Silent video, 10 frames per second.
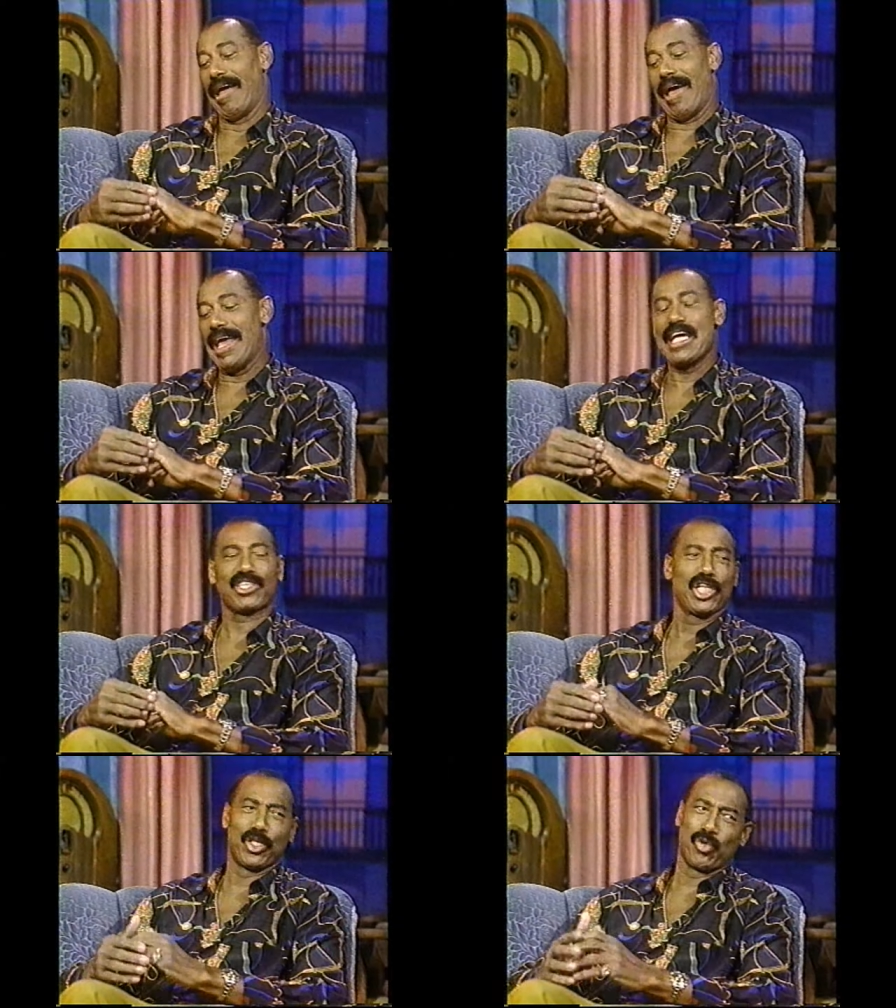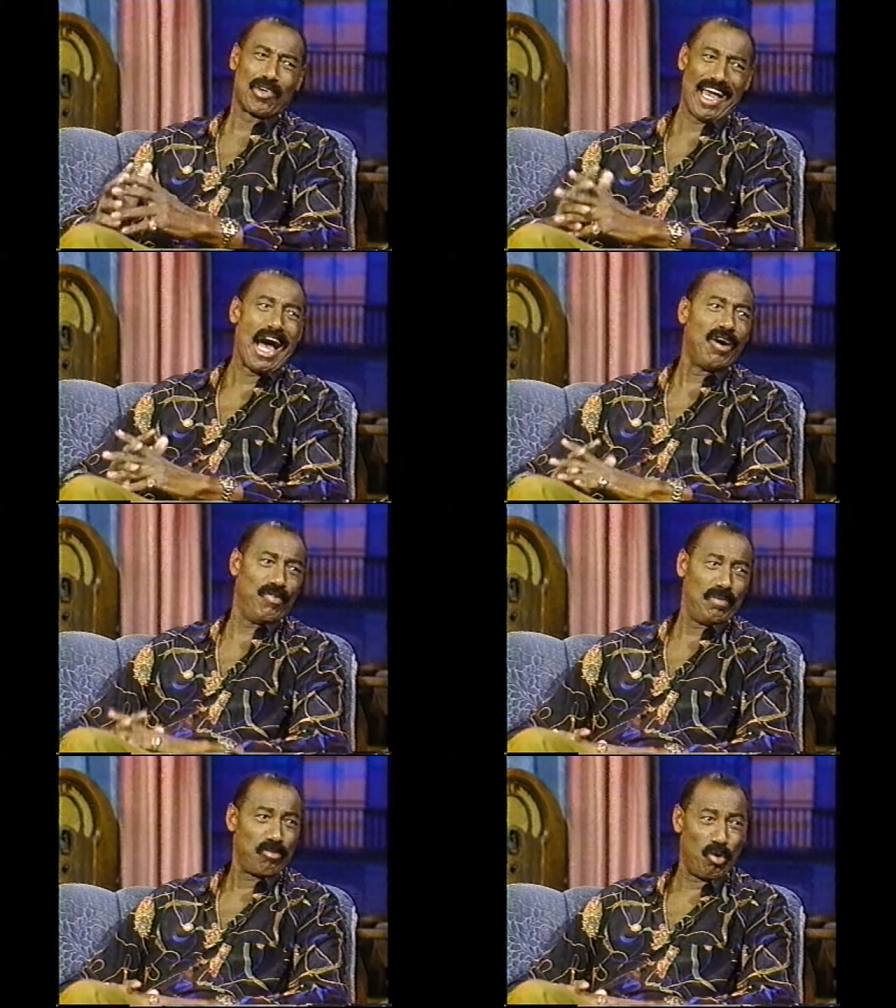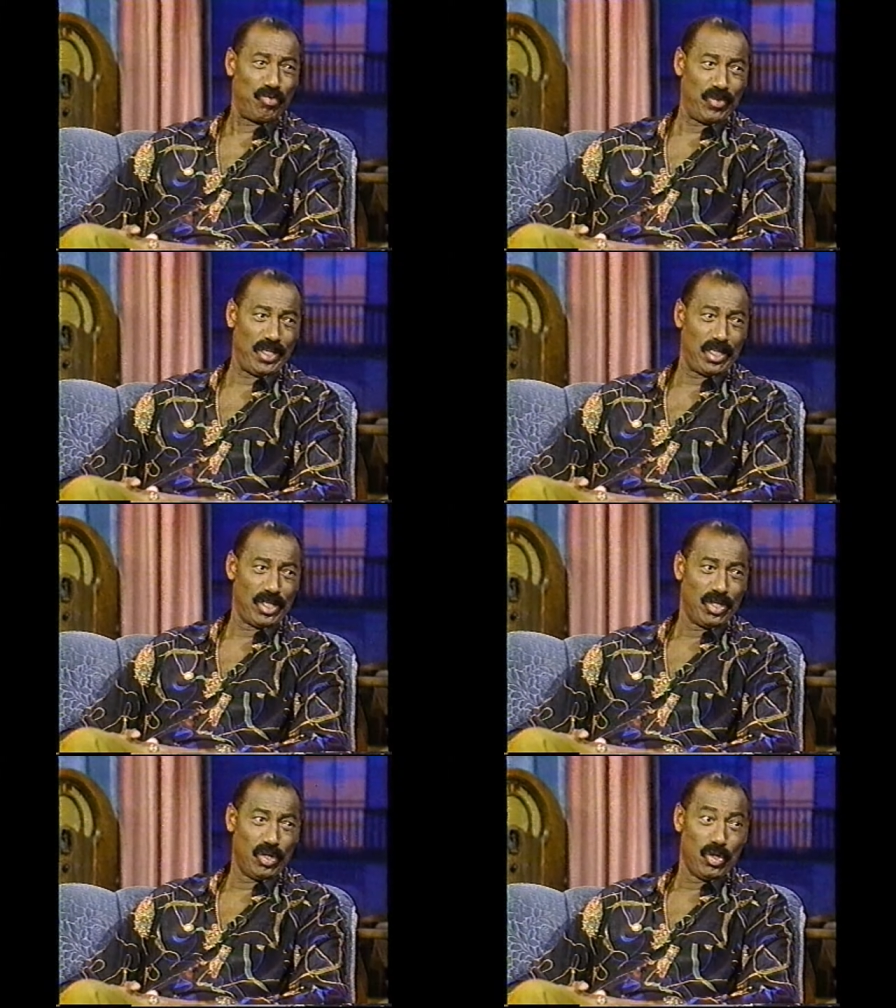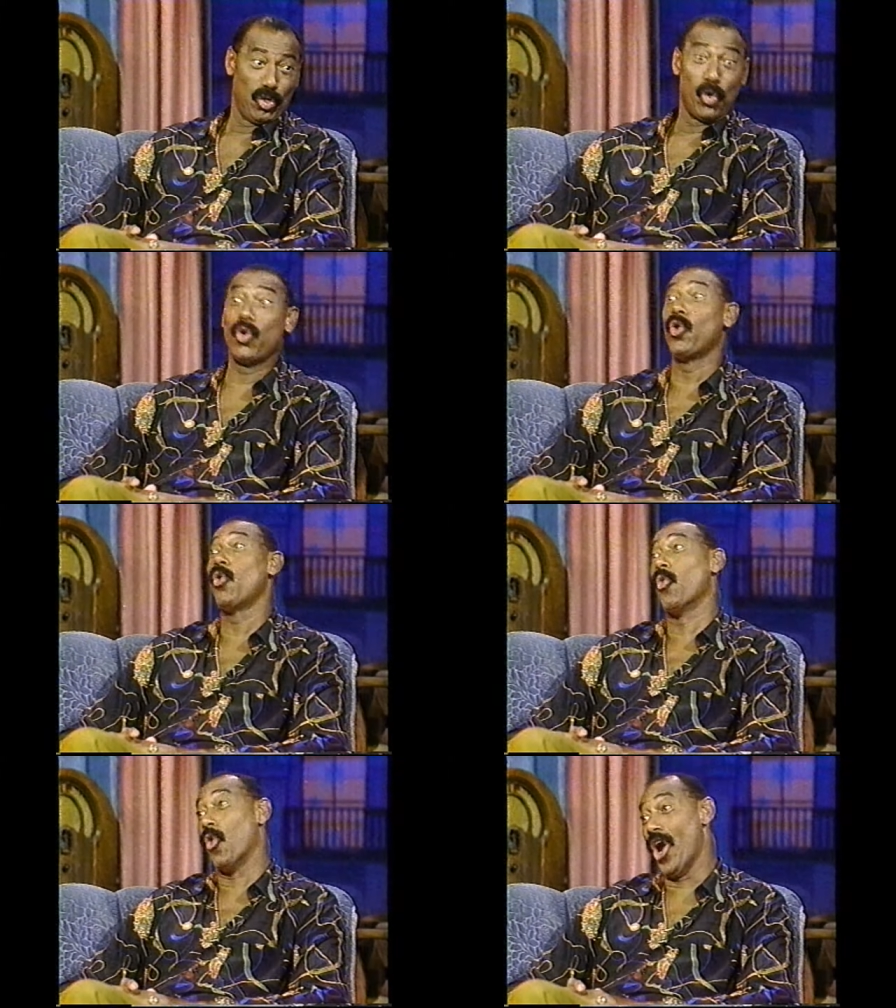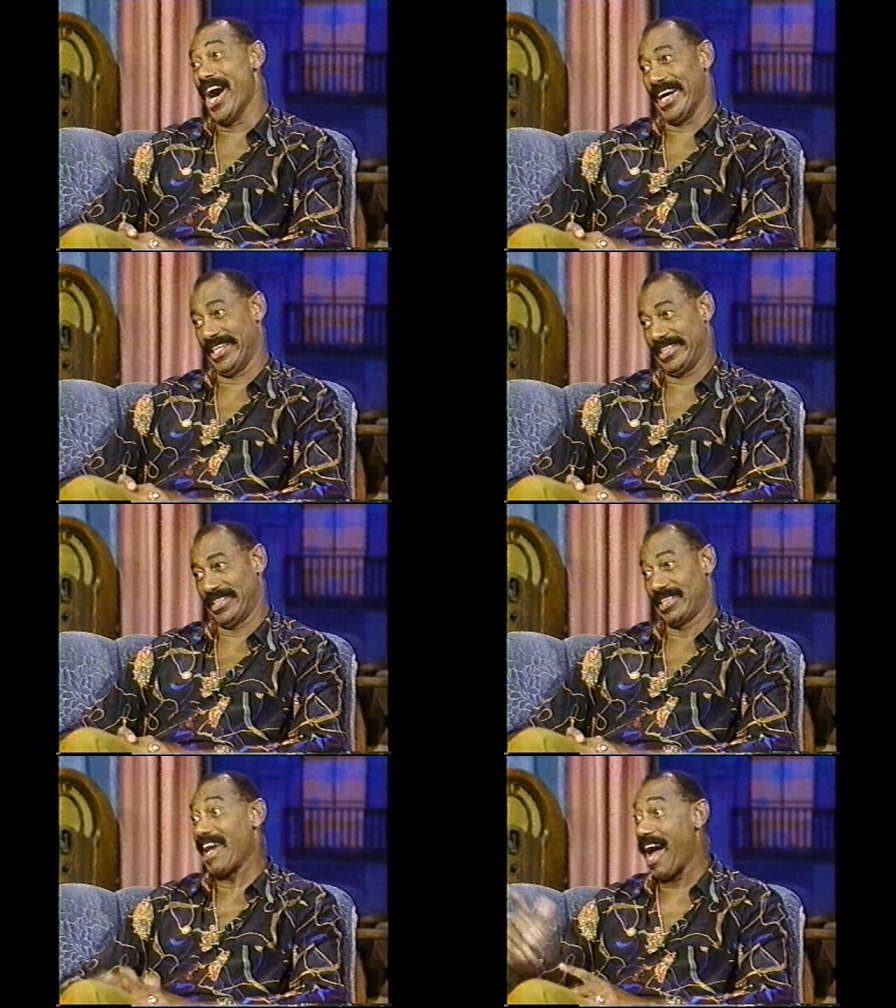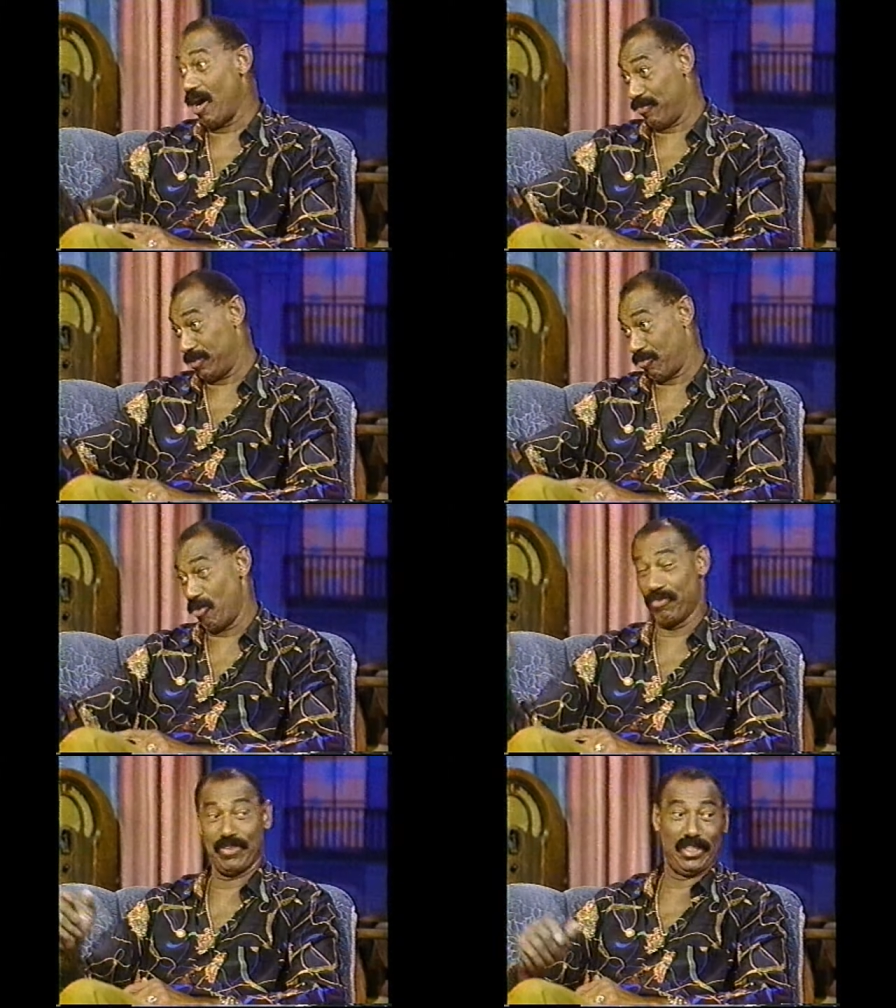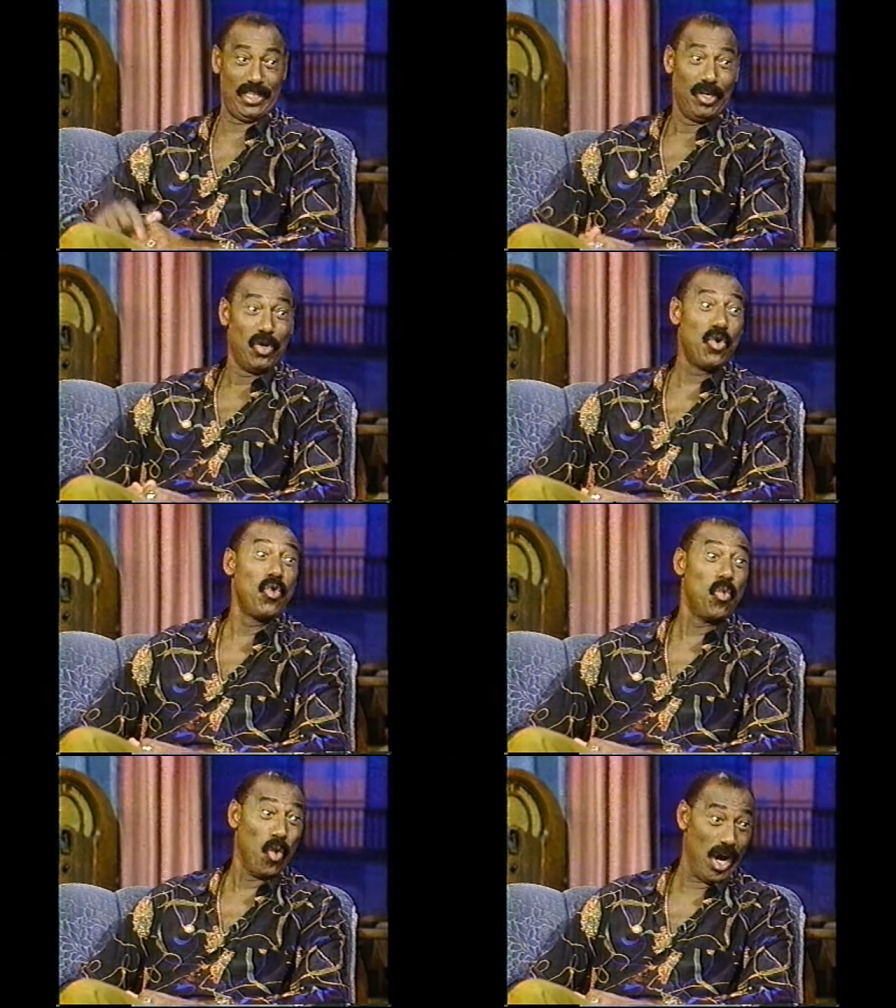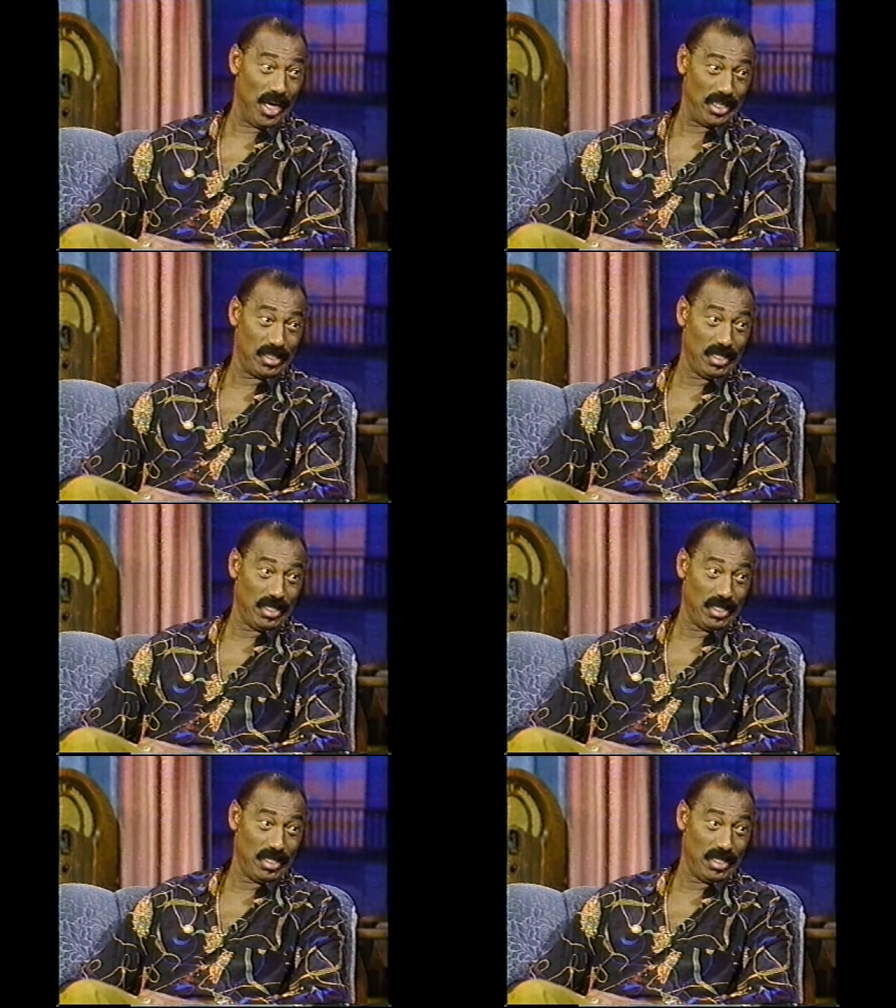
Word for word: Ask little Calvin Murphy, who won Calvin Murphy? Who won?